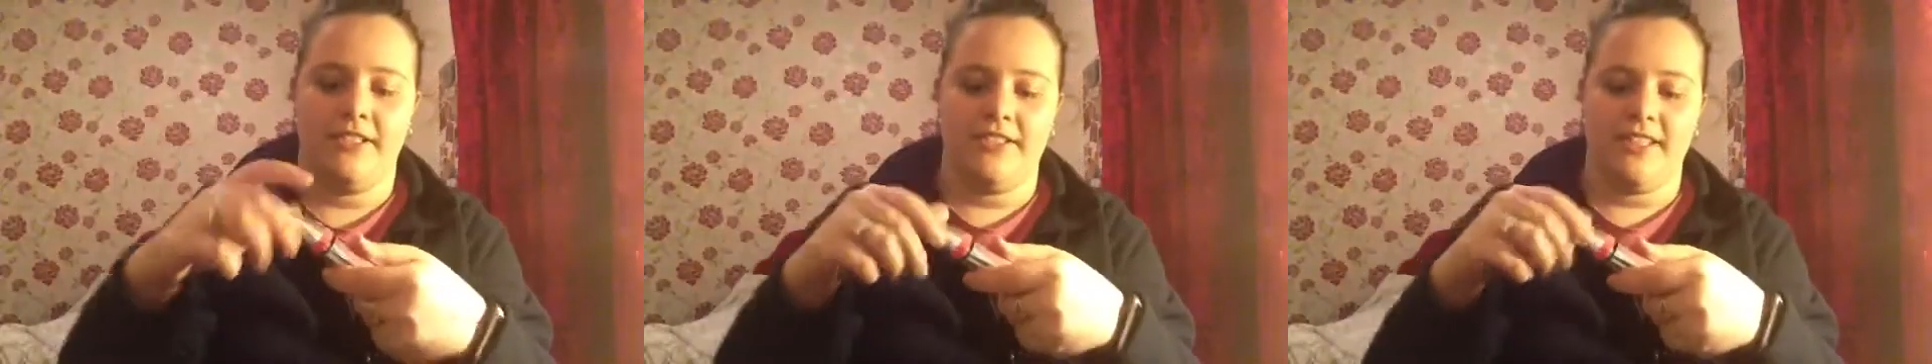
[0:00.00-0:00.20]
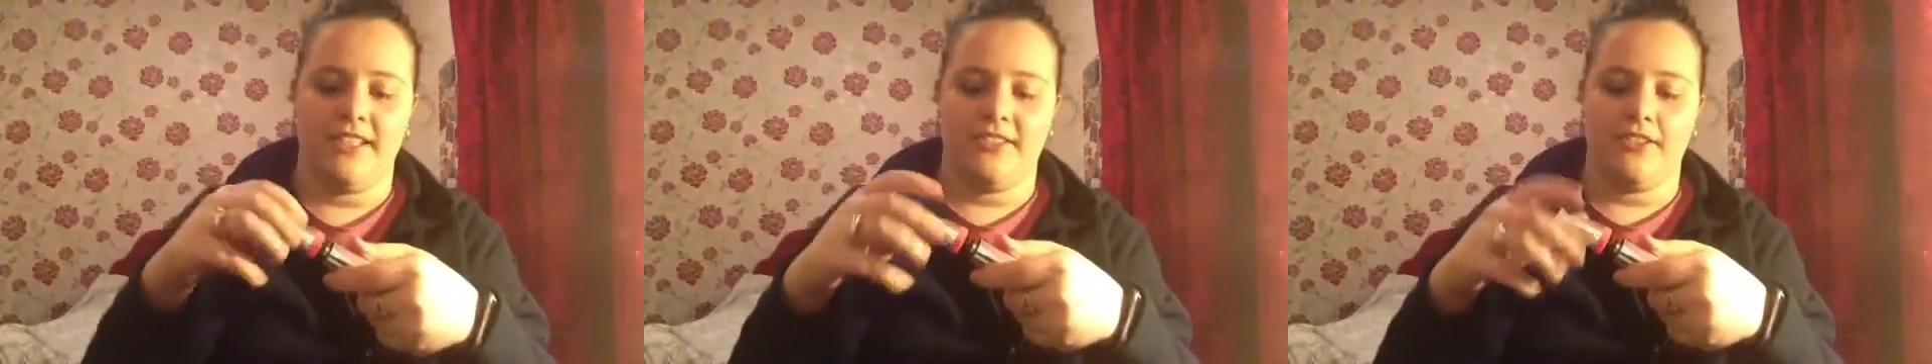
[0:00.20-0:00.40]

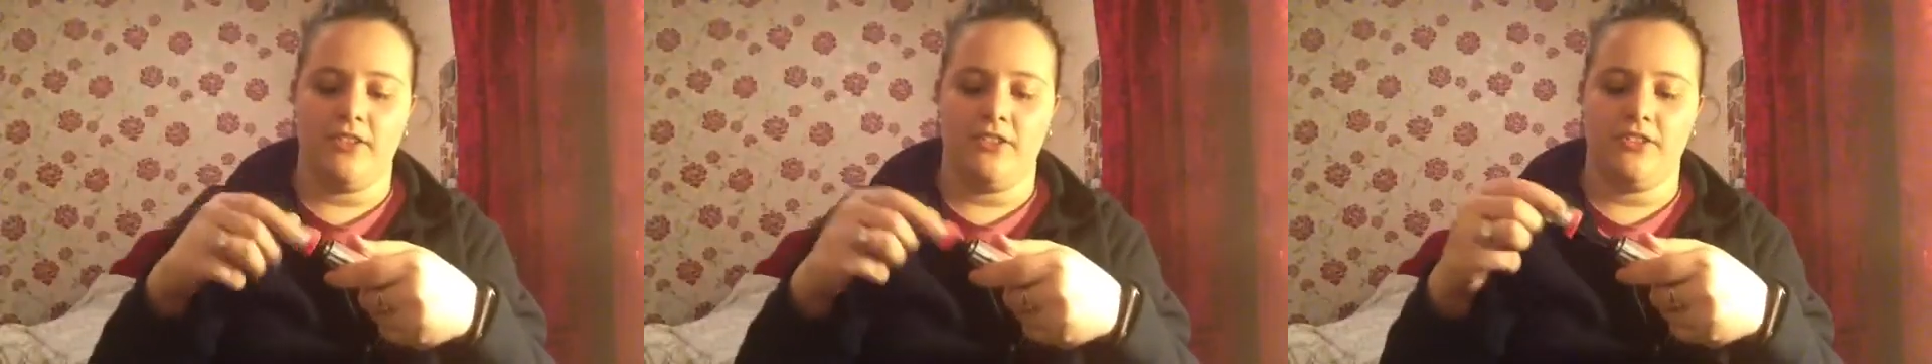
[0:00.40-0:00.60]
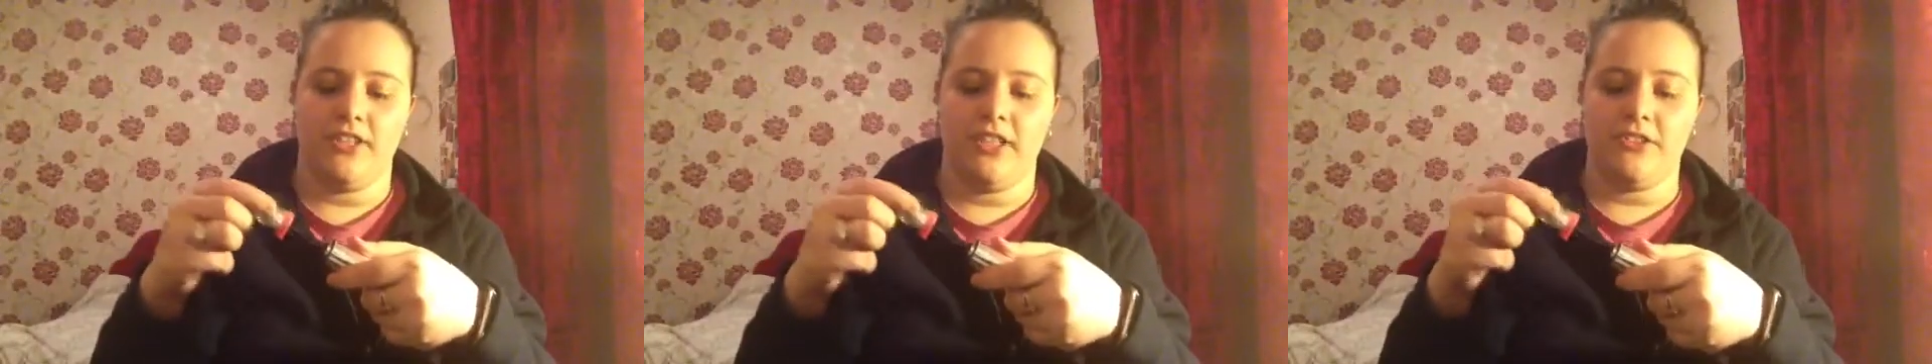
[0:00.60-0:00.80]
It's
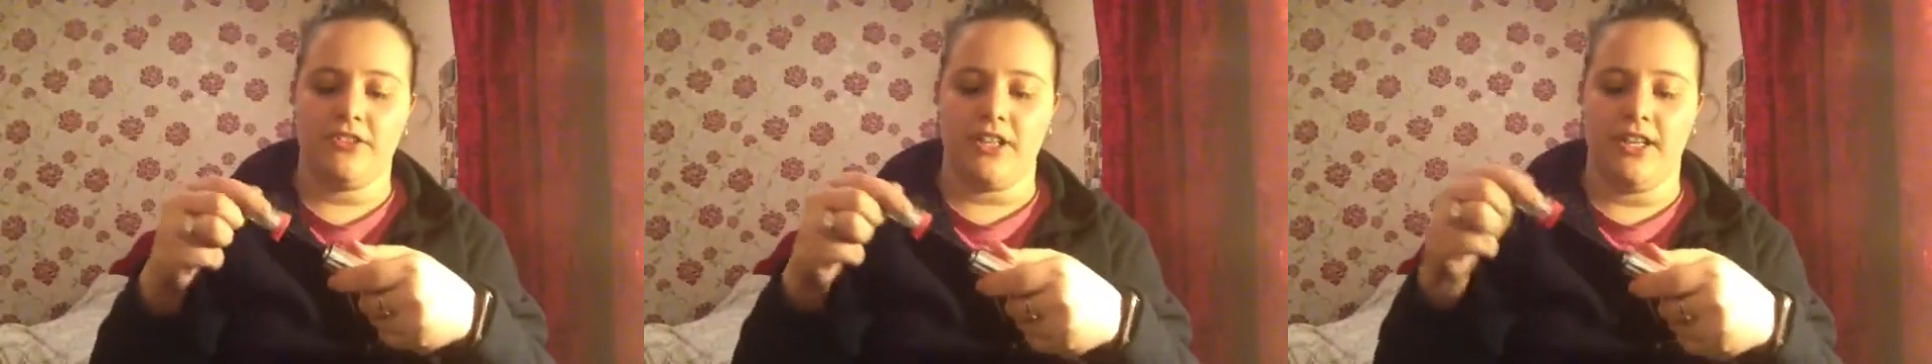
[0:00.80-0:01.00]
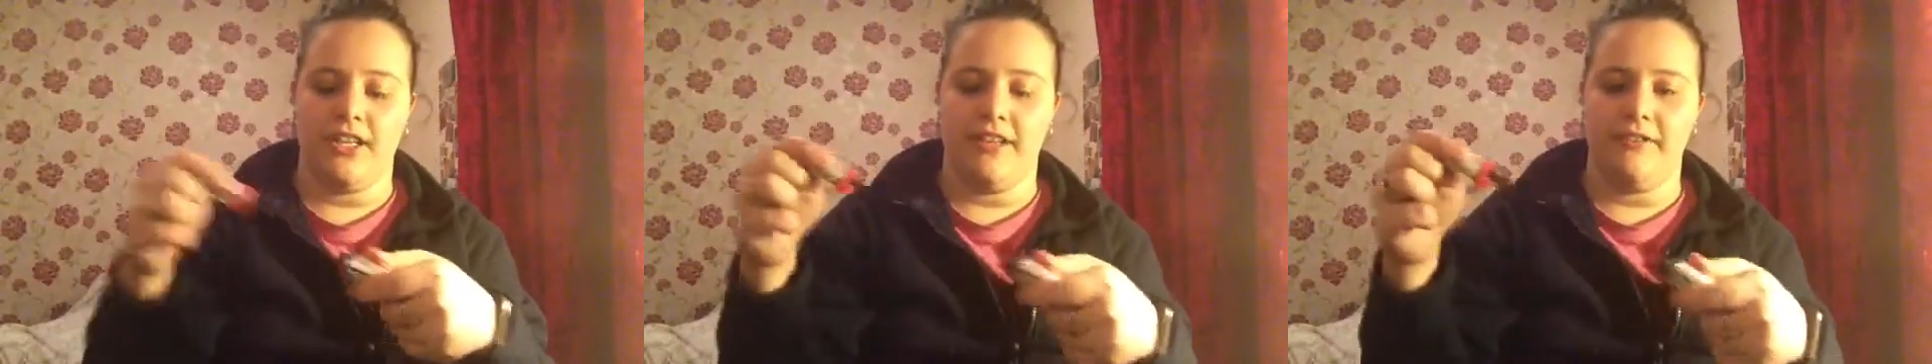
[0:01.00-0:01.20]
got
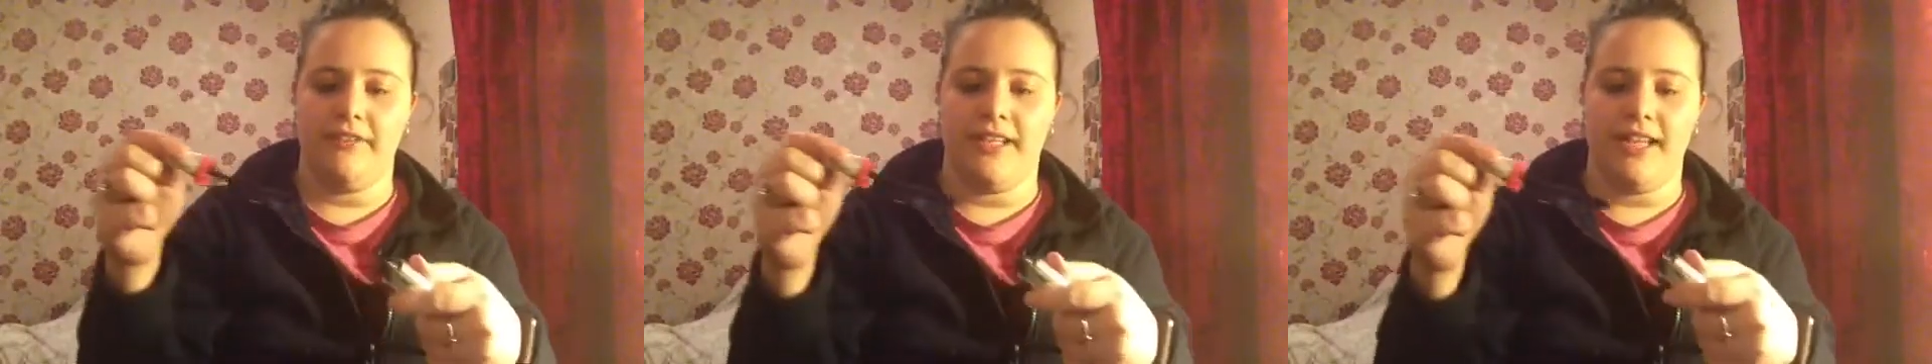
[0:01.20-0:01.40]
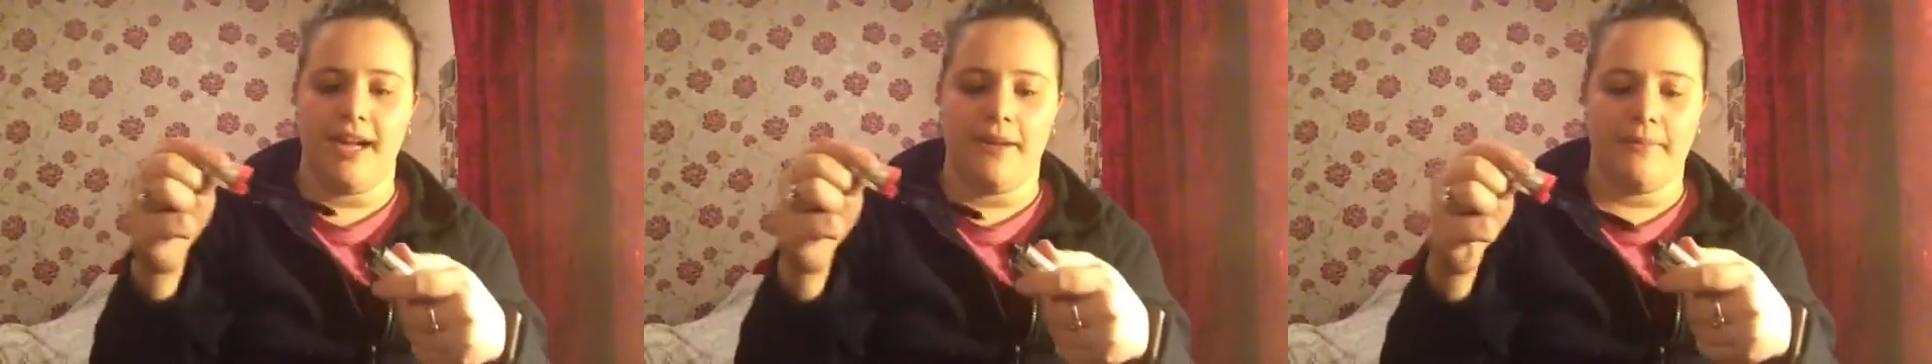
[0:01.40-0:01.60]
such a
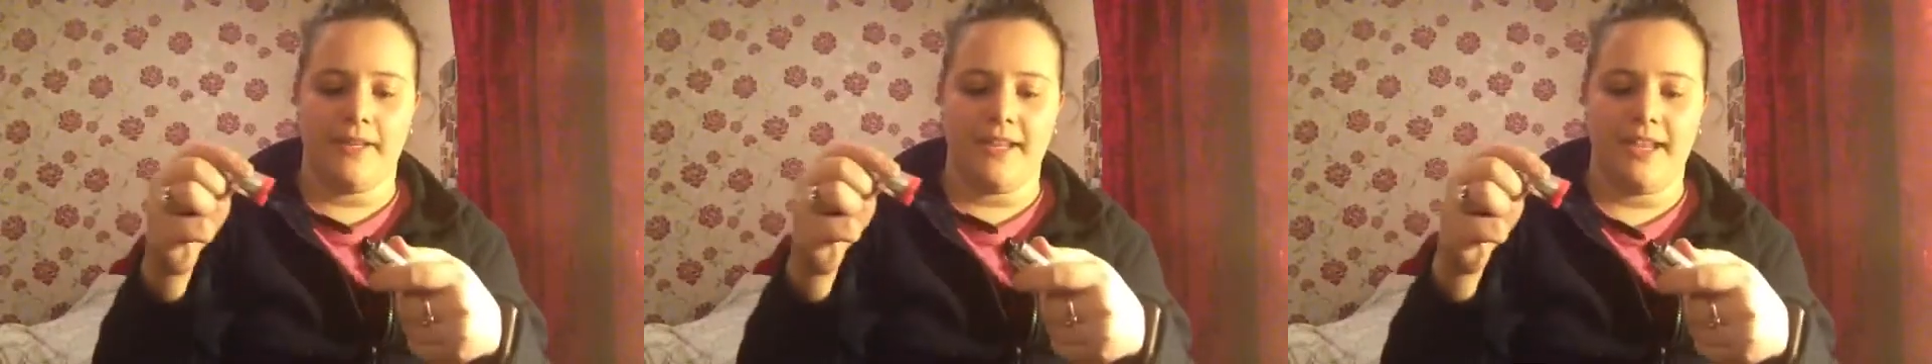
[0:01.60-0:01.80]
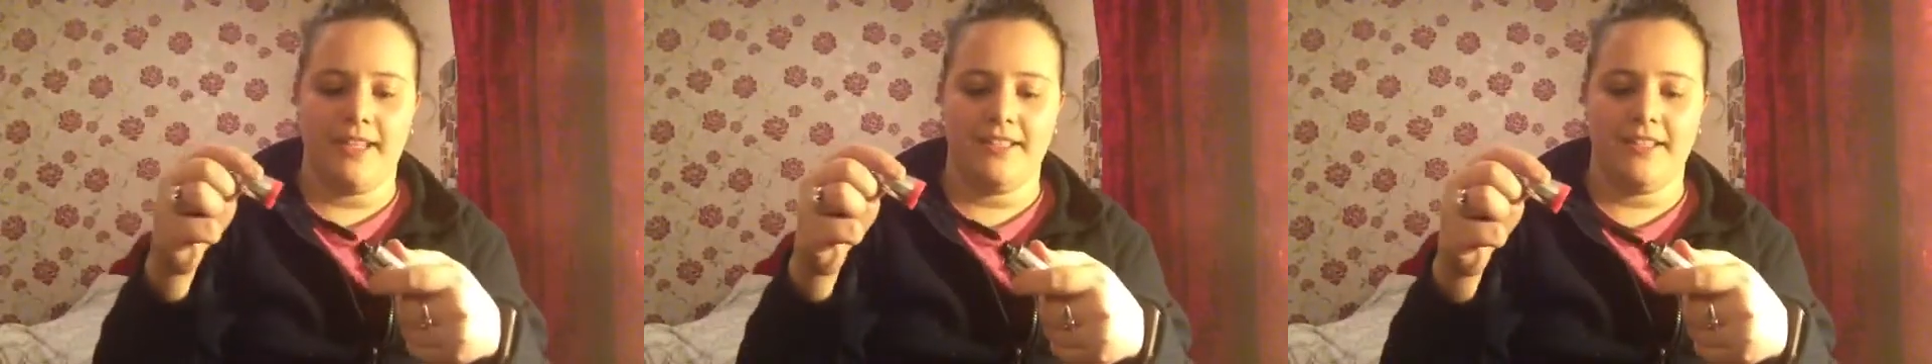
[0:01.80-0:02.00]
lovely
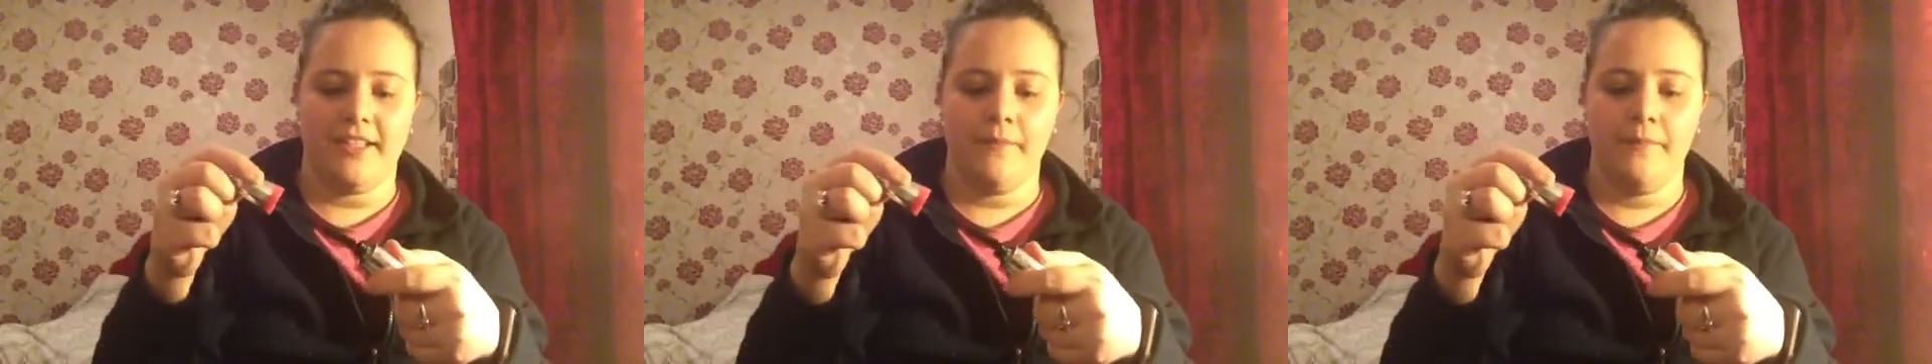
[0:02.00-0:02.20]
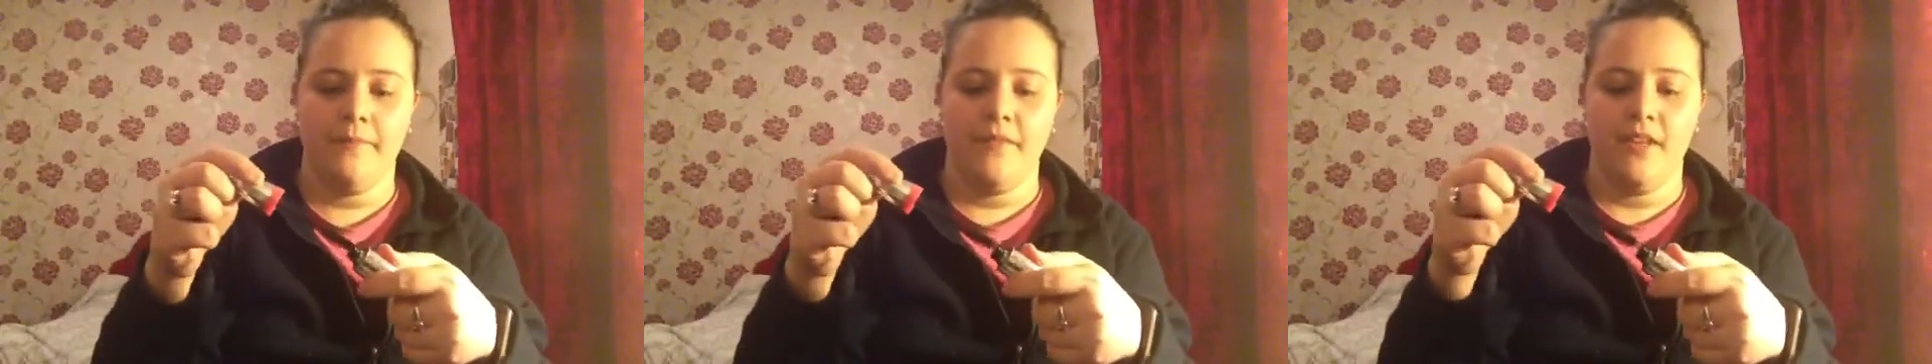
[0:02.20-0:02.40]
applicator.